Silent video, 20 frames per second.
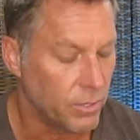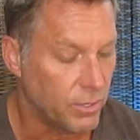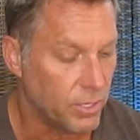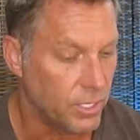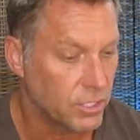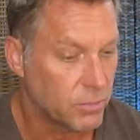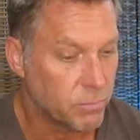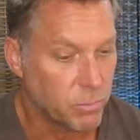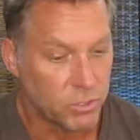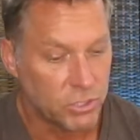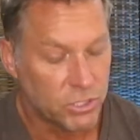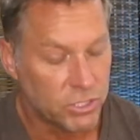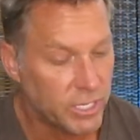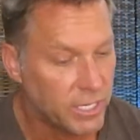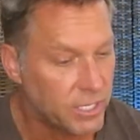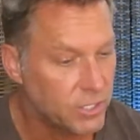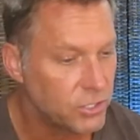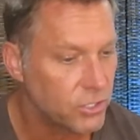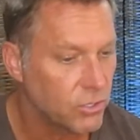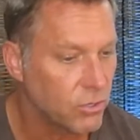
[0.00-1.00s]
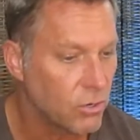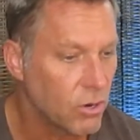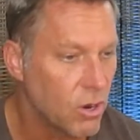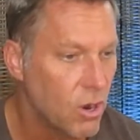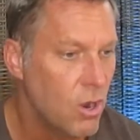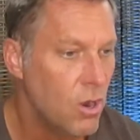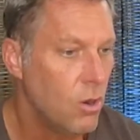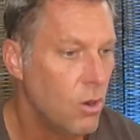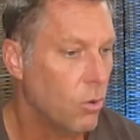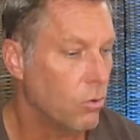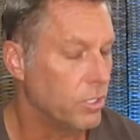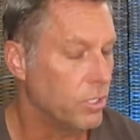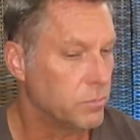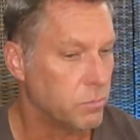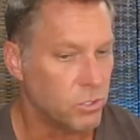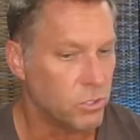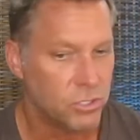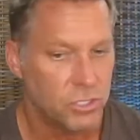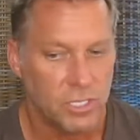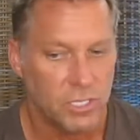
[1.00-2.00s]
this procedure or this
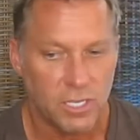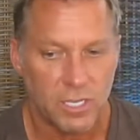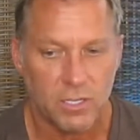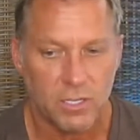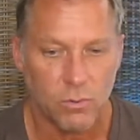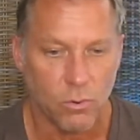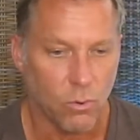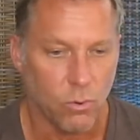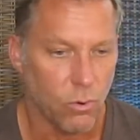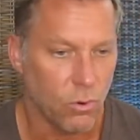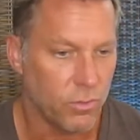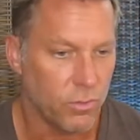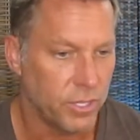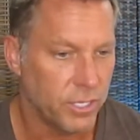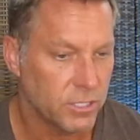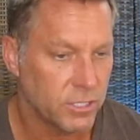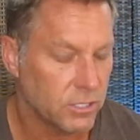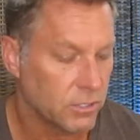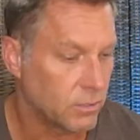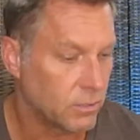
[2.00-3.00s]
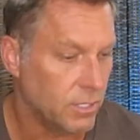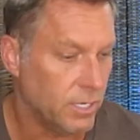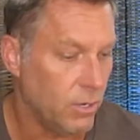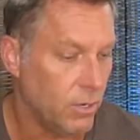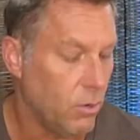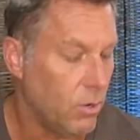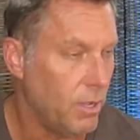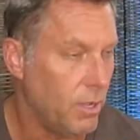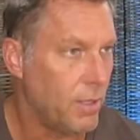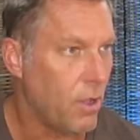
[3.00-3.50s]
machine or this, you know,